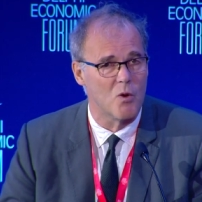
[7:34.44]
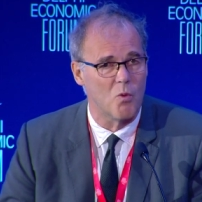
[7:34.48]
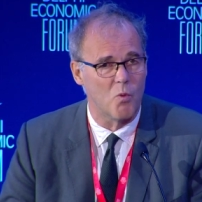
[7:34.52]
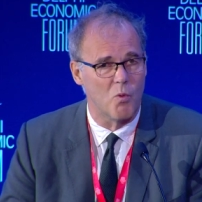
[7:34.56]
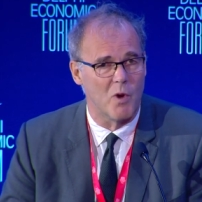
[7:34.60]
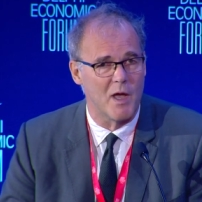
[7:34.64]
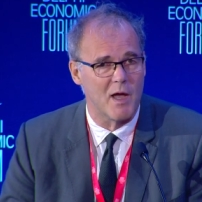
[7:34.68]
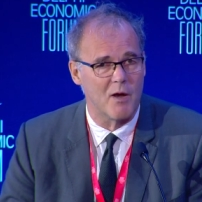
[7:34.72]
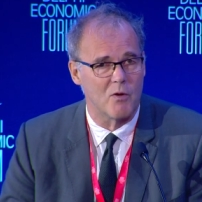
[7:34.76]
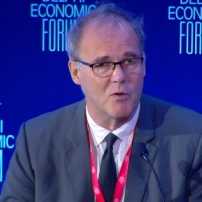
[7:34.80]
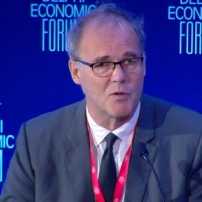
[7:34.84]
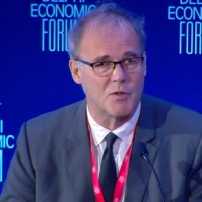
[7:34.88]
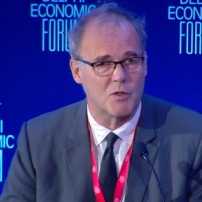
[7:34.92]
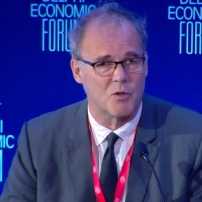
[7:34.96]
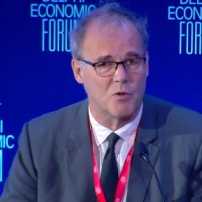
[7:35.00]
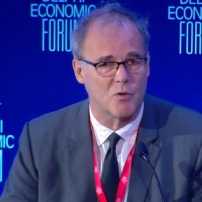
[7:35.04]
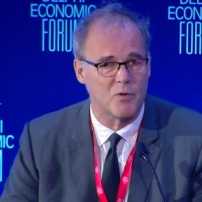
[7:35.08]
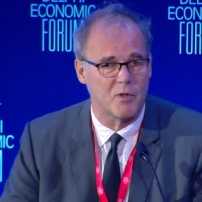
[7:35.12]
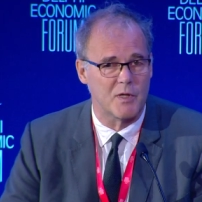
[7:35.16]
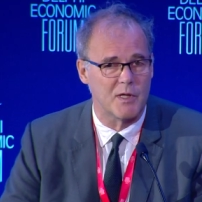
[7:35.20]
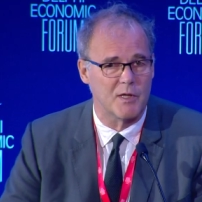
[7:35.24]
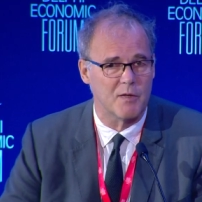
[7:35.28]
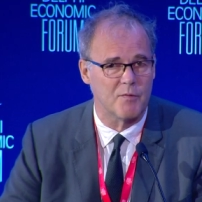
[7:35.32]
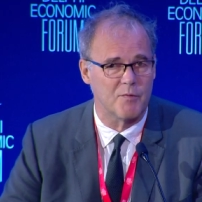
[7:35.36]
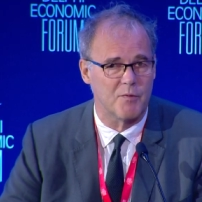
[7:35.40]
We are also
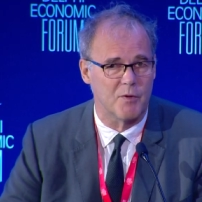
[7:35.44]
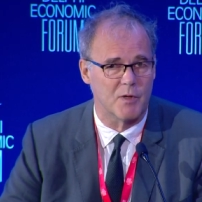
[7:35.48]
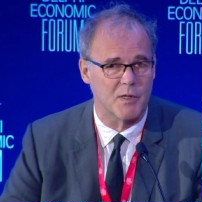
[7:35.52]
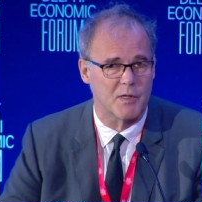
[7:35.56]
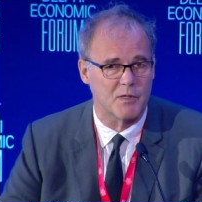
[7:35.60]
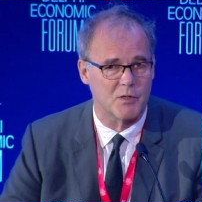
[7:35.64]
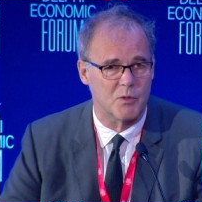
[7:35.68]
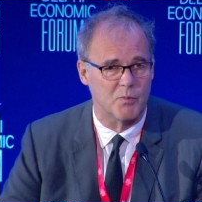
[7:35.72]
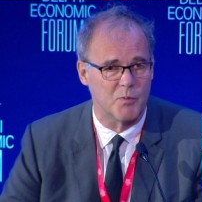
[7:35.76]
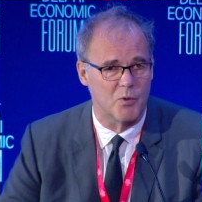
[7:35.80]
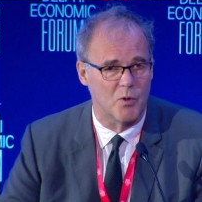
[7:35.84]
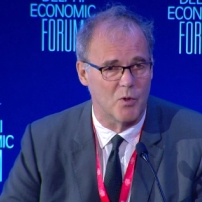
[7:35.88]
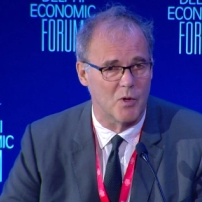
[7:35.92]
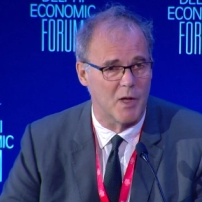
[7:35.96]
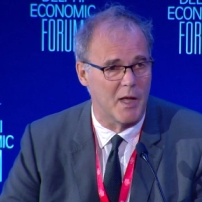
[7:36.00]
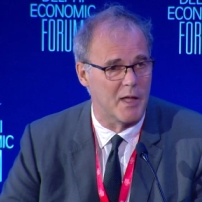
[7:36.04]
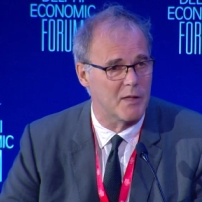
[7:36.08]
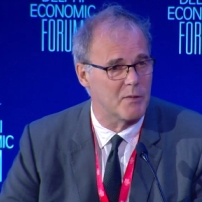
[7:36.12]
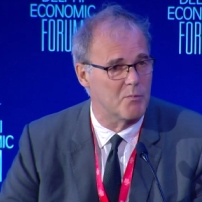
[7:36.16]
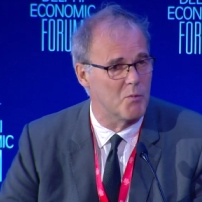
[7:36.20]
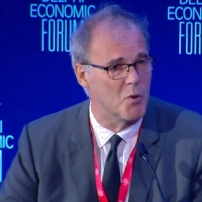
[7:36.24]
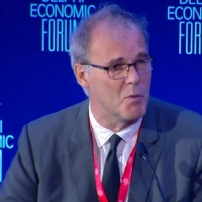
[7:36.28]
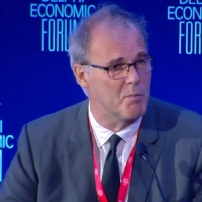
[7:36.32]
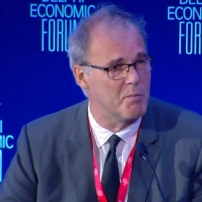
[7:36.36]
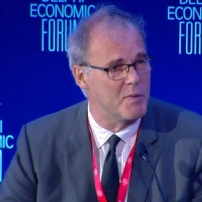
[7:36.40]
looking, for example,
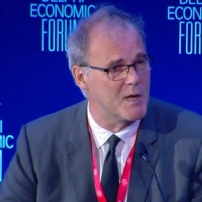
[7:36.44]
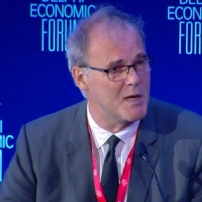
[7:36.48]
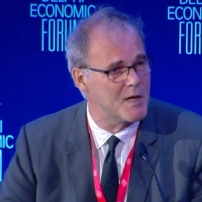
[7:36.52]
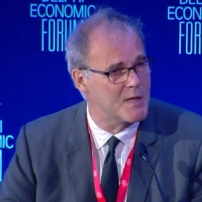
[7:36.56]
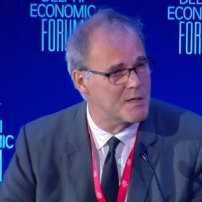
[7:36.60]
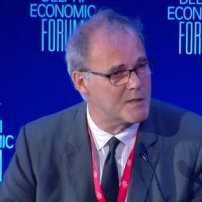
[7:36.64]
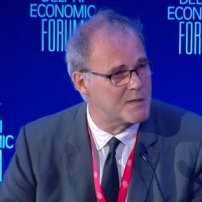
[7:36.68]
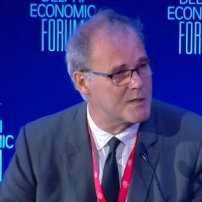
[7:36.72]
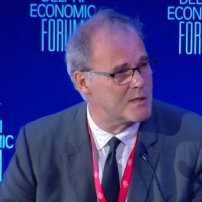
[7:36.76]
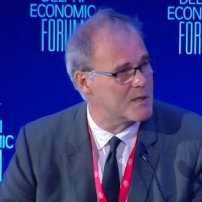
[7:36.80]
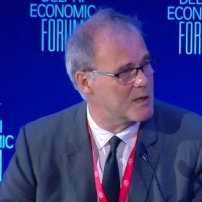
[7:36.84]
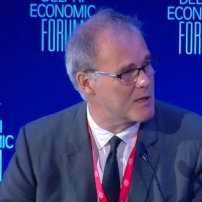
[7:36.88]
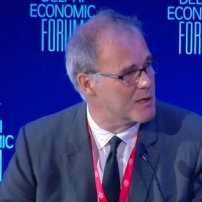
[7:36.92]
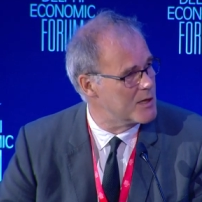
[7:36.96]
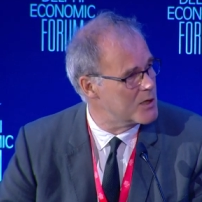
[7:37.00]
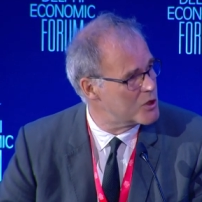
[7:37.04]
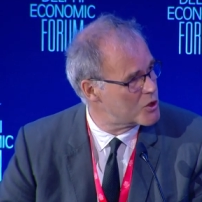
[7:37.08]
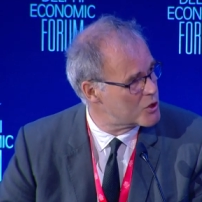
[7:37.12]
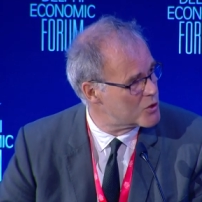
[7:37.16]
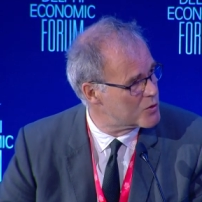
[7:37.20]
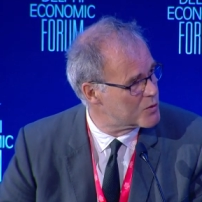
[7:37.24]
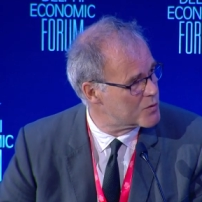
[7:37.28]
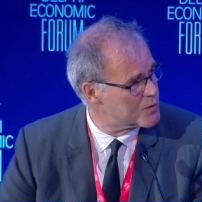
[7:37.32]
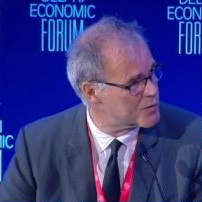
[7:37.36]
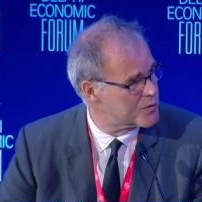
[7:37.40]
at mobility
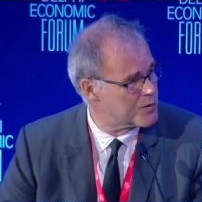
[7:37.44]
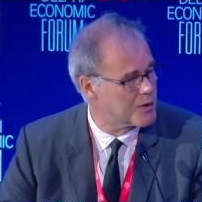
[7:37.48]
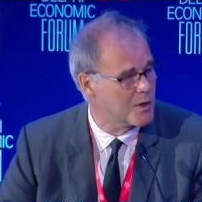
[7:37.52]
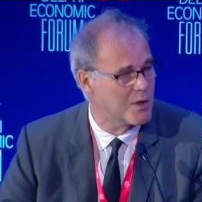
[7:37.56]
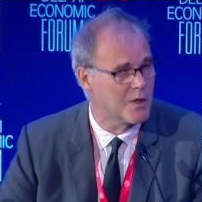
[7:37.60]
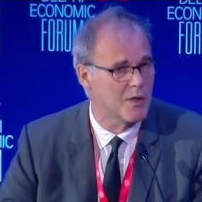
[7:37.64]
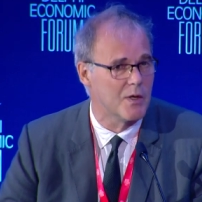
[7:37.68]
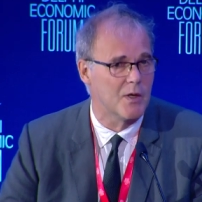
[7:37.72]
issues,